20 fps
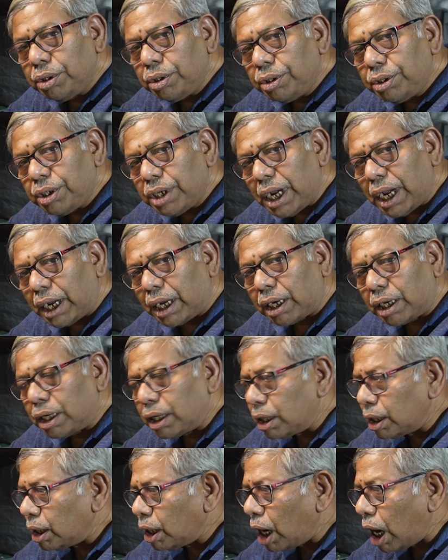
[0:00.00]
check
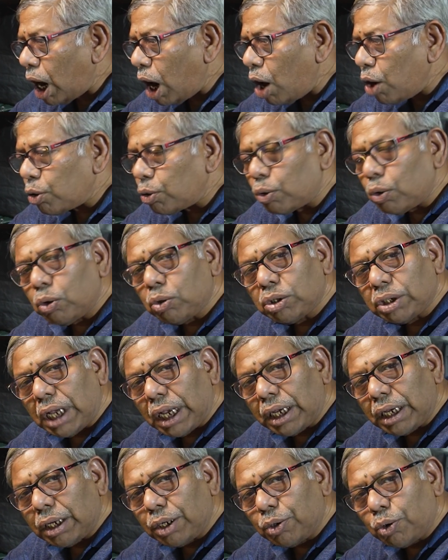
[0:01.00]
how close I
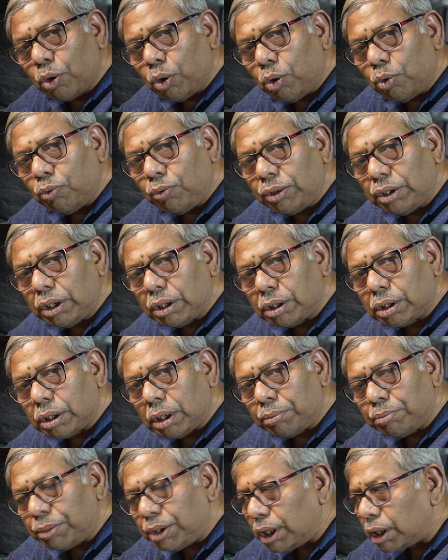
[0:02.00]
can go with the
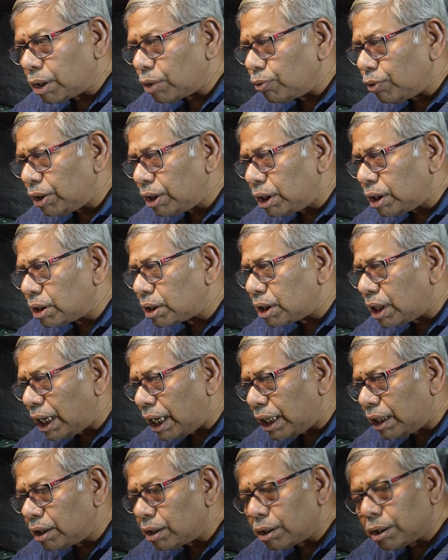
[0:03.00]
subject with this
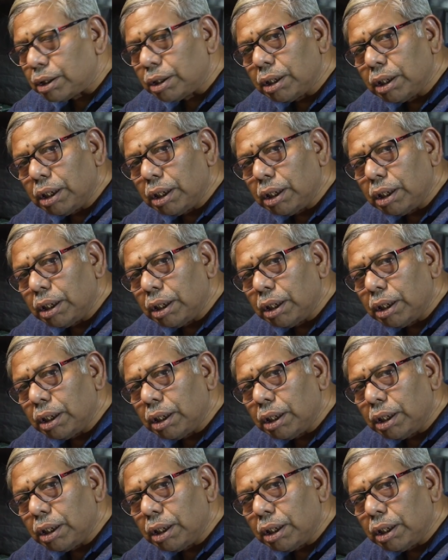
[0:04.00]
lens